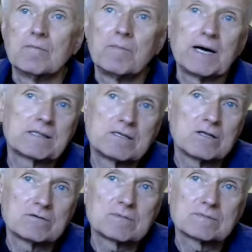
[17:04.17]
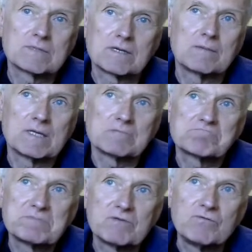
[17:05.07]
But, you know, I
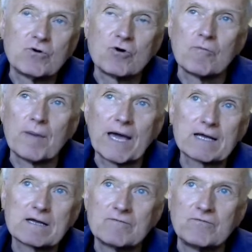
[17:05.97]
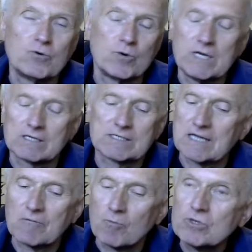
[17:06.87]
mean, if you go back a few years,
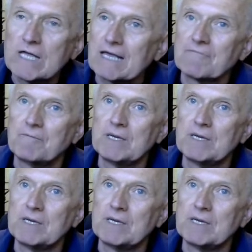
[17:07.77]
that wouldn't have